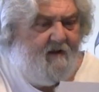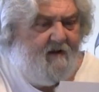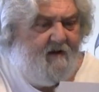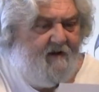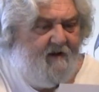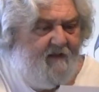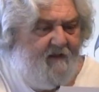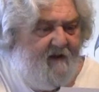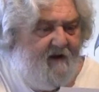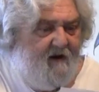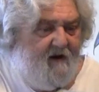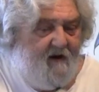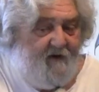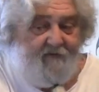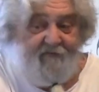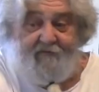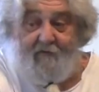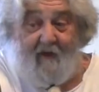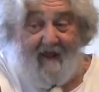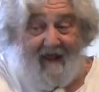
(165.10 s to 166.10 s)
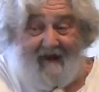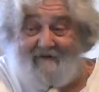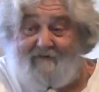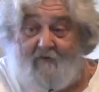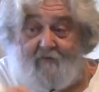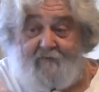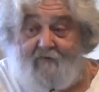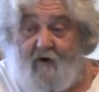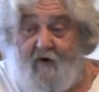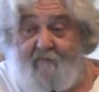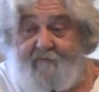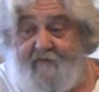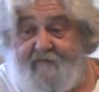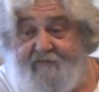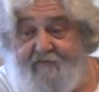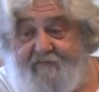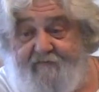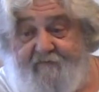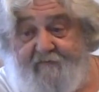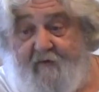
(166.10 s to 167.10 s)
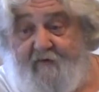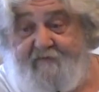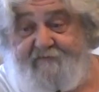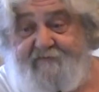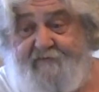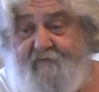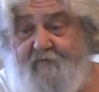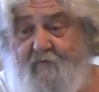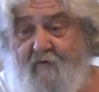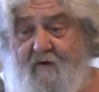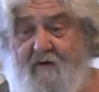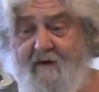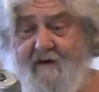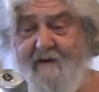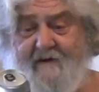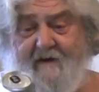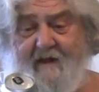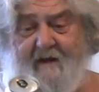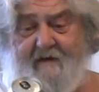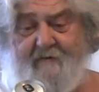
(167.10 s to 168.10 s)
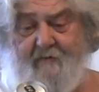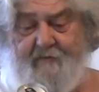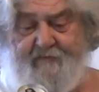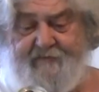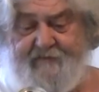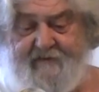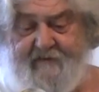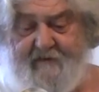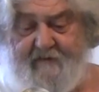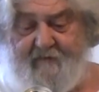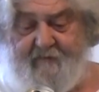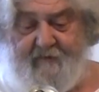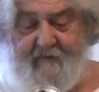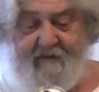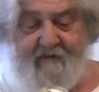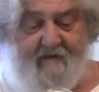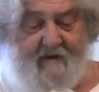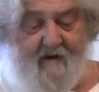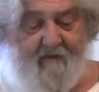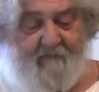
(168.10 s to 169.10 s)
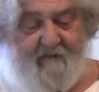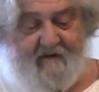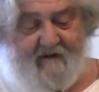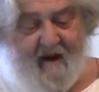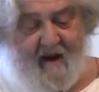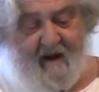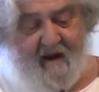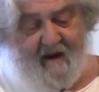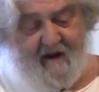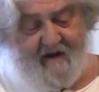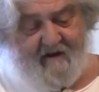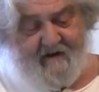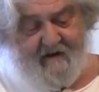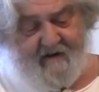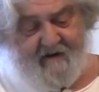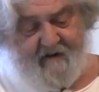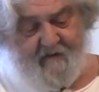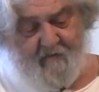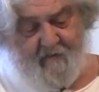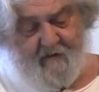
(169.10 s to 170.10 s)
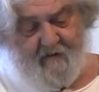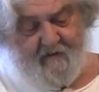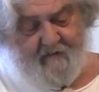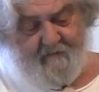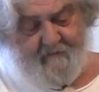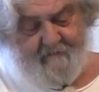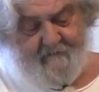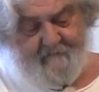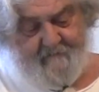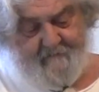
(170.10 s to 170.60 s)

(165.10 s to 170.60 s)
anything else. So I don't know if this is version 1. I don't see it written on the can anywhere.